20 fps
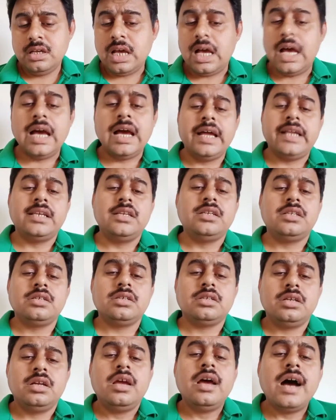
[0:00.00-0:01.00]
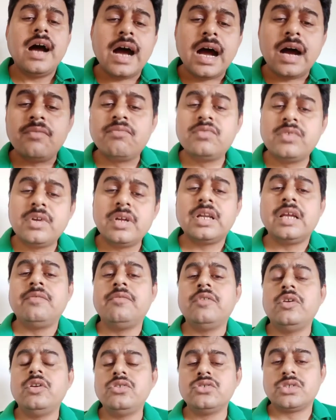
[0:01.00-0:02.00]
and after
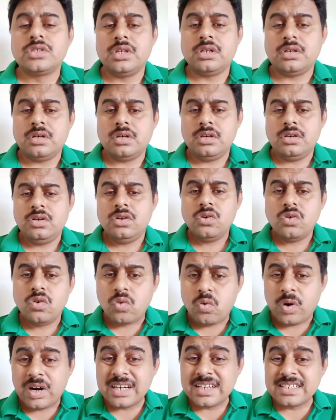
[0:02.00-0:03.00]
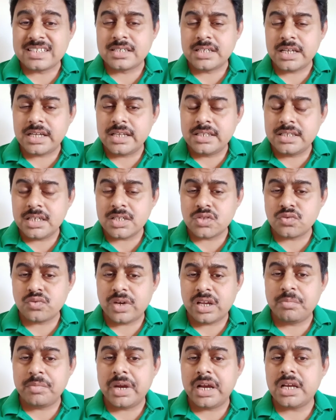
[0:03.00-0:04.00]
revolution, what changes
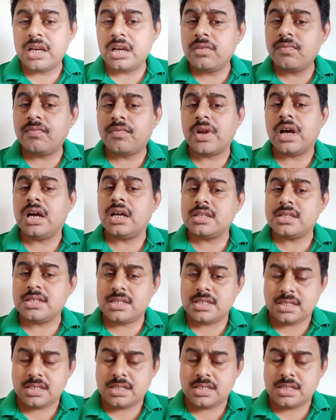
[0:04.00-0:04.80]
were made in France.